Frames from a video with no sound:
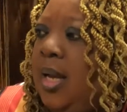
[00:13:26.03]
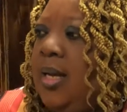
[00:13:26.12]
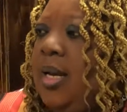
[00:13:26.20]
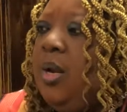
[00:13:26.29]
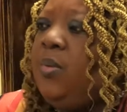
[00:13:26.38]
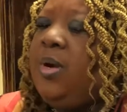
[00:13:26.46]
And
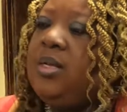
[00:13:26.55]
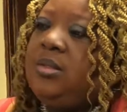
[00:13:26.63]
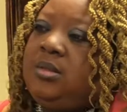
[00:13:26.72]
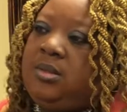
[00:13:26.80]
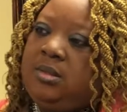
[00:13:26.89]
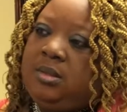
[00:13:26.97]
he went
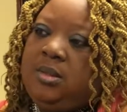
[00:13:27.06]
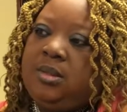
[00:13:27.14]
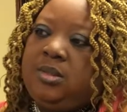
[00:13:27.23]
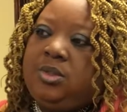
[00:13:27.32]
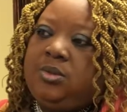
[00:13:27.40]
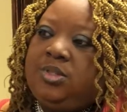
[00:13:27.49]

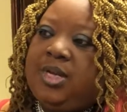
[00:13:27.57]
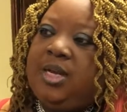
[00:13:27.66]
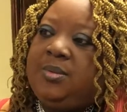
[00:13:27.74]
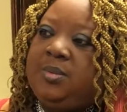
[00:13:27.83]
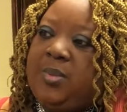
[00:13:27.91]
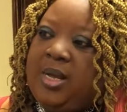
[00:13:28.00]
to
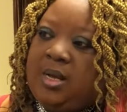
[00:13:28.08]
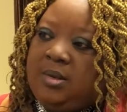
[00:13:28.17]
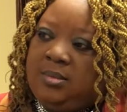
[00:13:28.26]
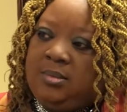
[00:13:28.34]
Jacob's well.